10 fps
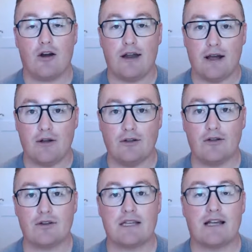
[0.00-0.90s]

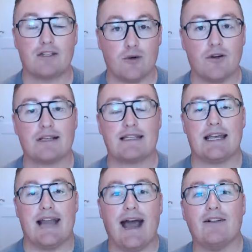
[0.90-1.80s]
elders, Doris
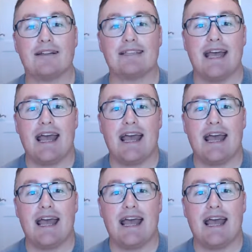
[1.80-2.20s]
and Alice,